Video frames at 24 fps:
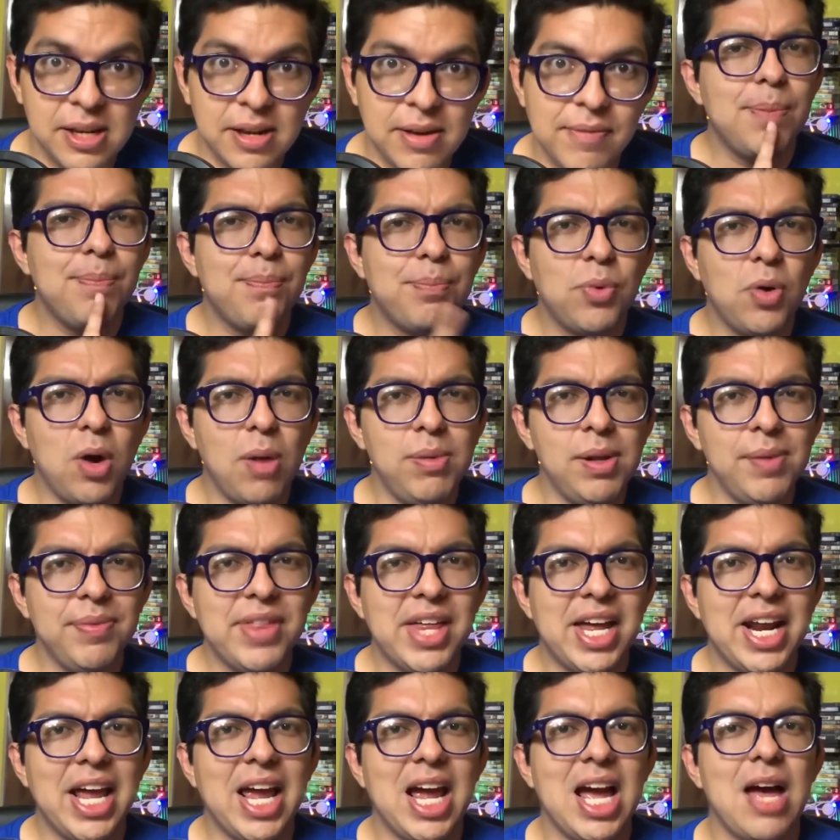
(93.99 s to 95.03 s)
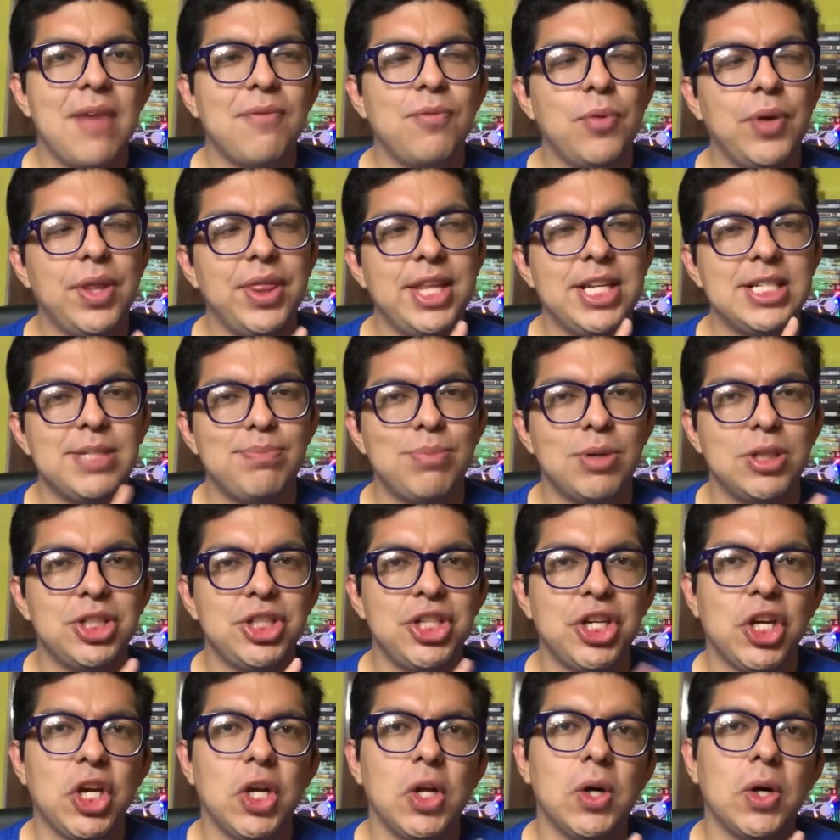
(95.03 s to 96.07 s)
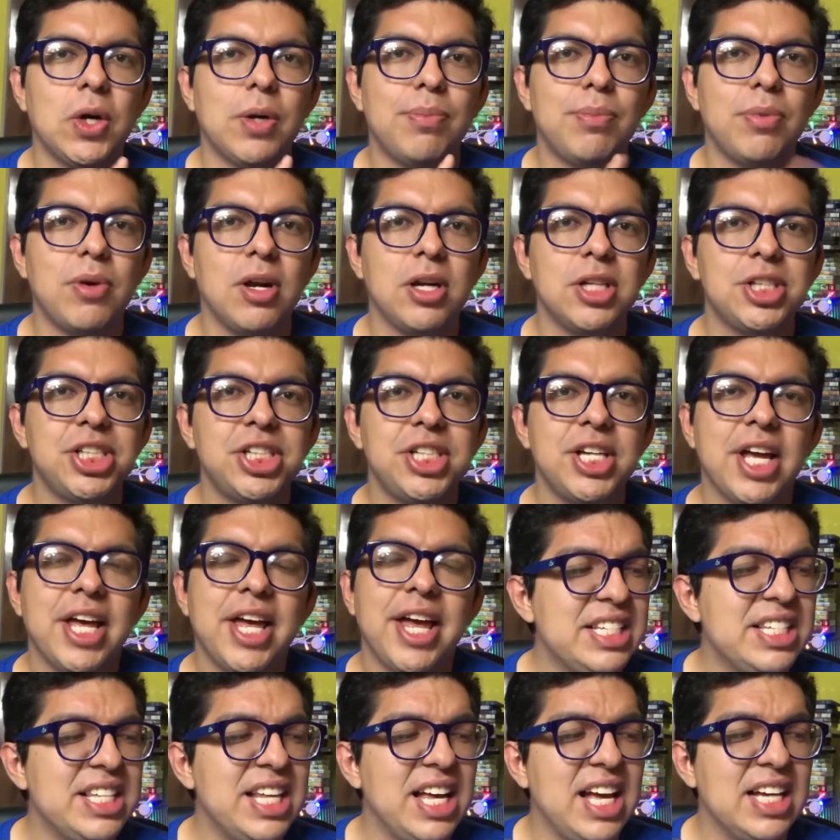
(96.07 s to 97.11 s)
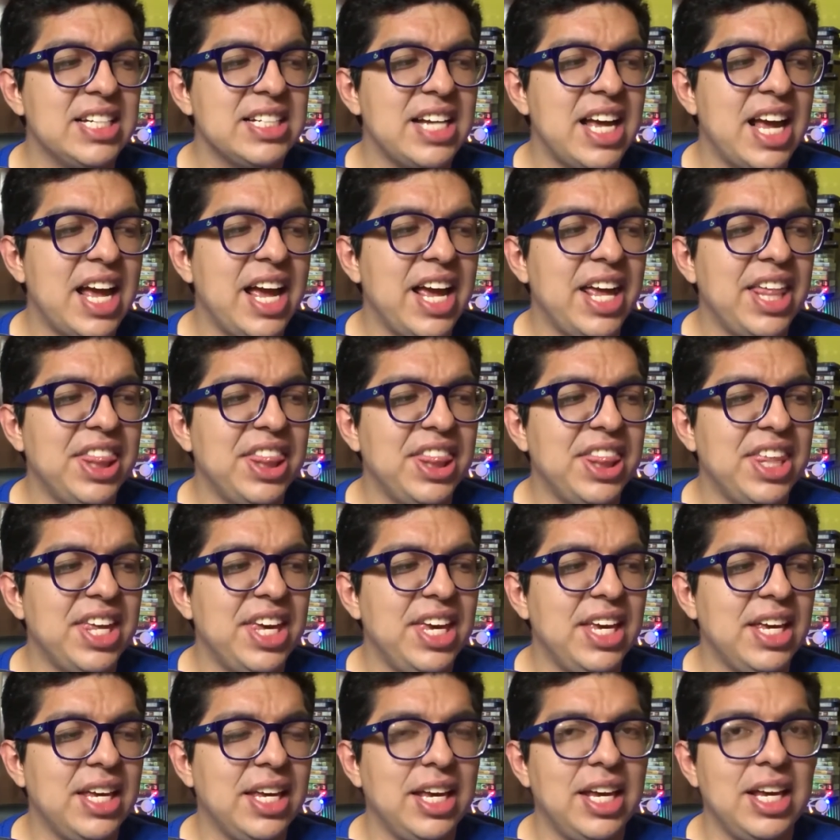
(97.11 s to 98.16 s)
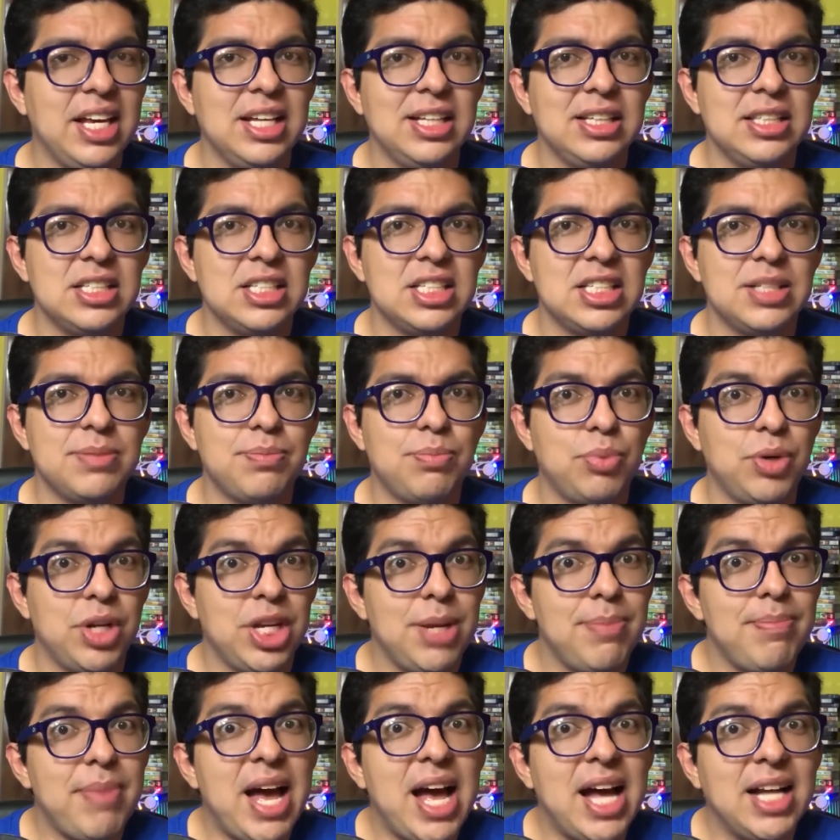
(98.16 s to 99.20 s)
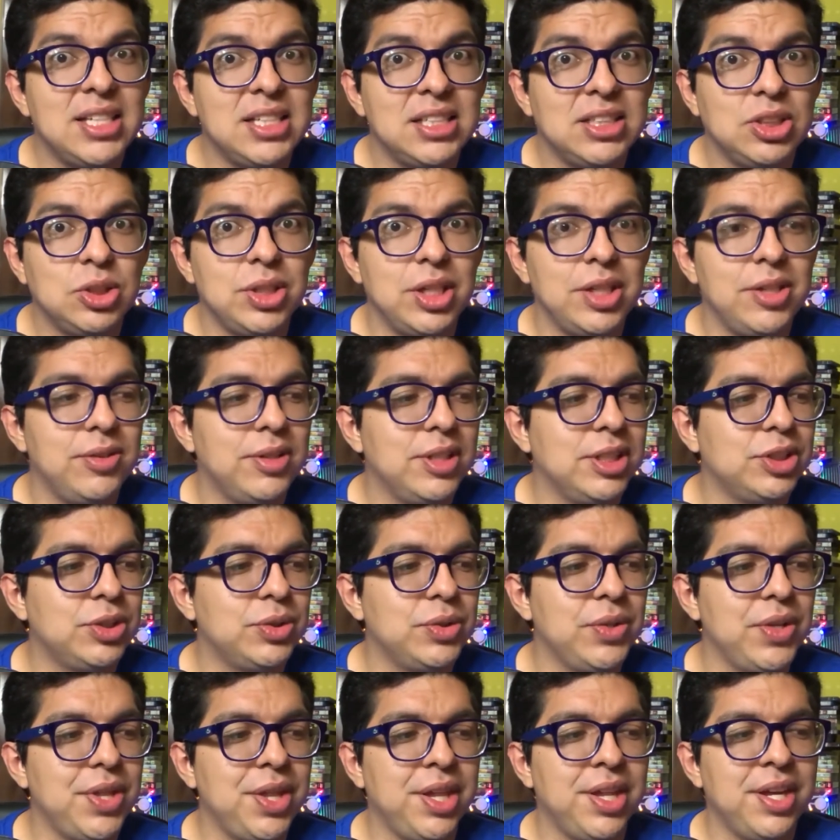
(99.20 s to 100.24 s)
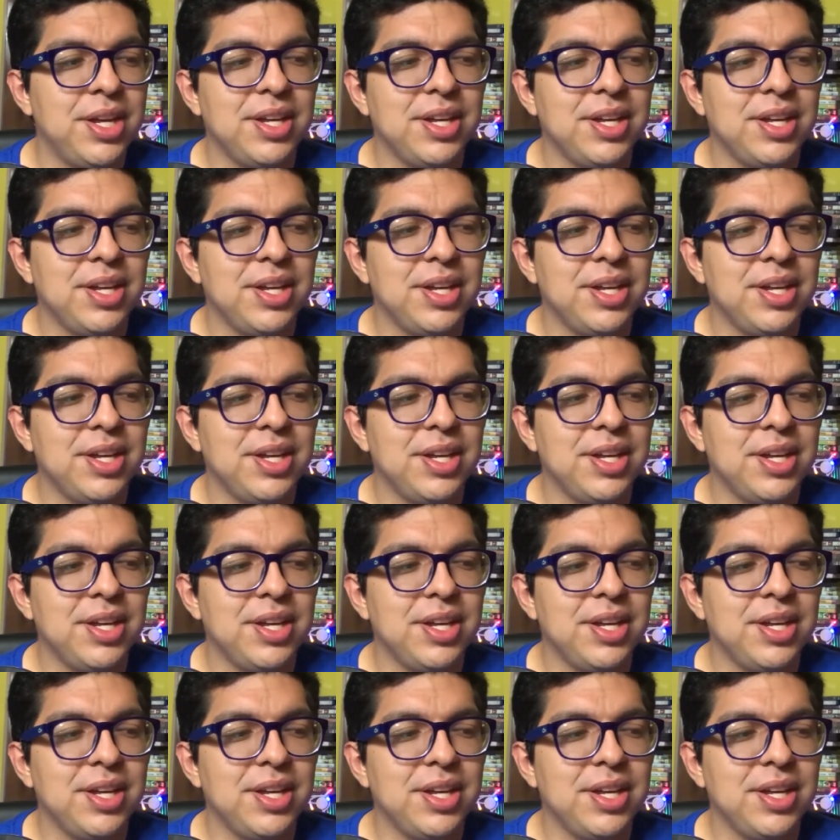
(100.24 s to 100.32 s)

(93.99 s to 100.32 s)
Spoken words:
The problem that I have with this particular brush is that I think it's pretty bad, to tell you the truth.